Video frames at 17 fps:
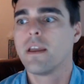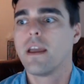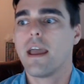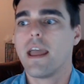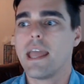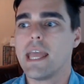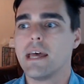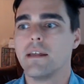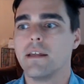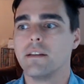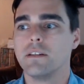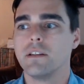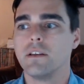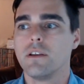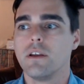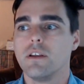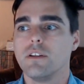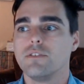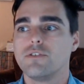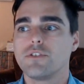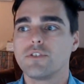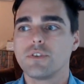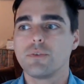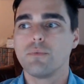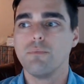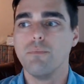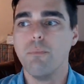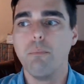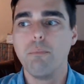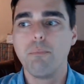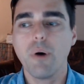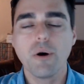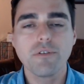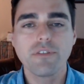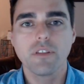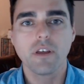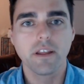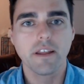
And both of the